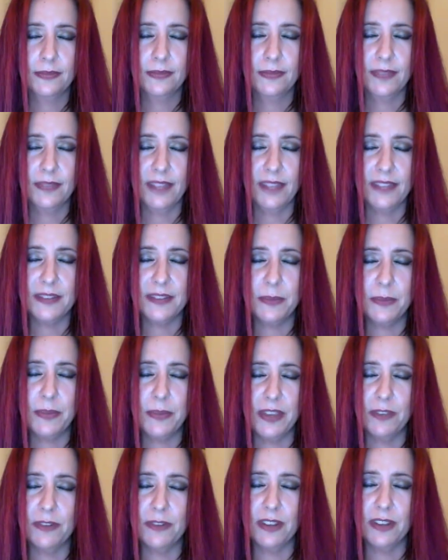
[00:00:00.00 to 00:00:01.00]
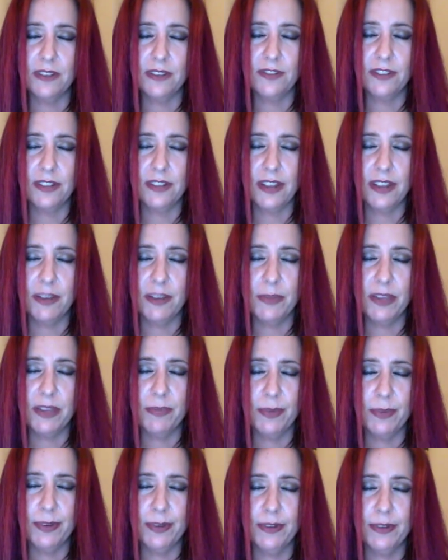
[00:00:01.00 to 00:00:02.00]
That's a big one for a lot of
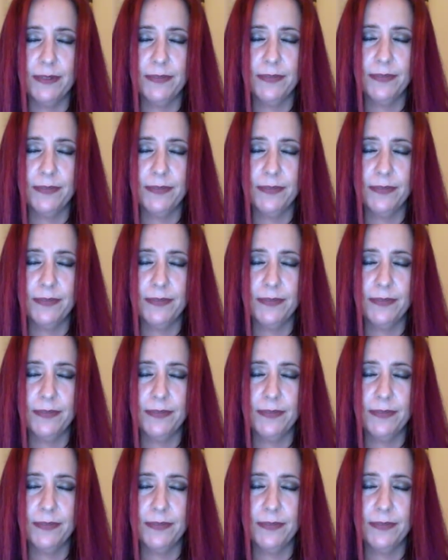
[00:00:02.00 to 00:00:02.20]
people.